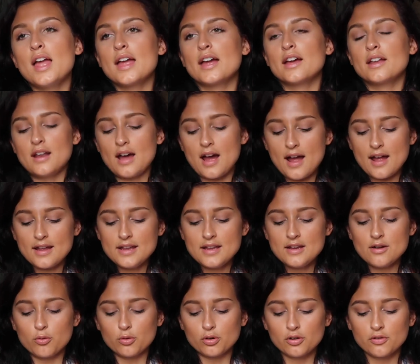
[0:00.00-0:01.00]
And
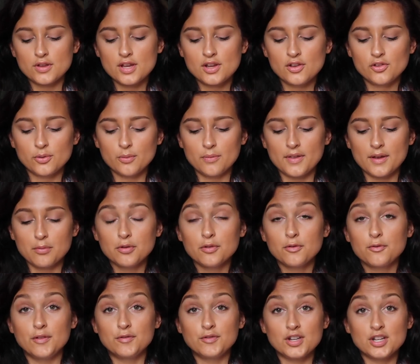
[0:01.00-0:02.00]
I ordered these. They were
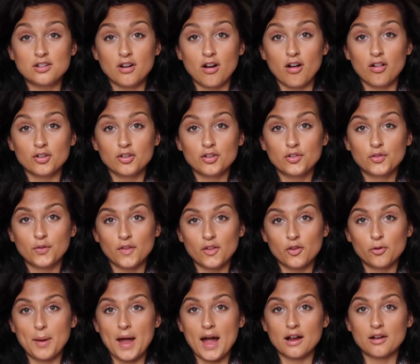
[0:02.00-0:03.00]
$15 for
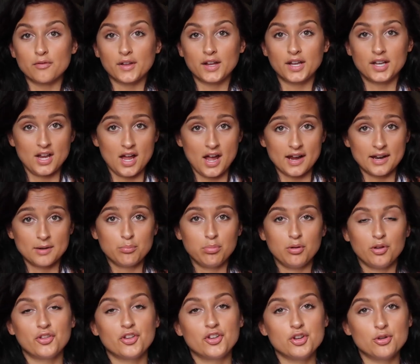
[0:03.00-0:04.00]
this pack of like 9
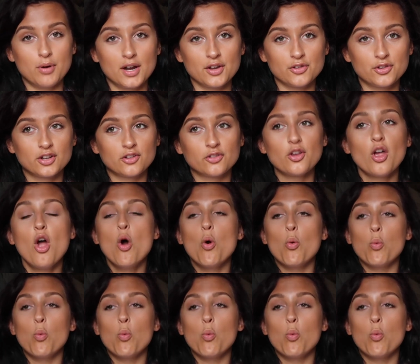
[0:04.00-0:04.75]
plus the 2 icings,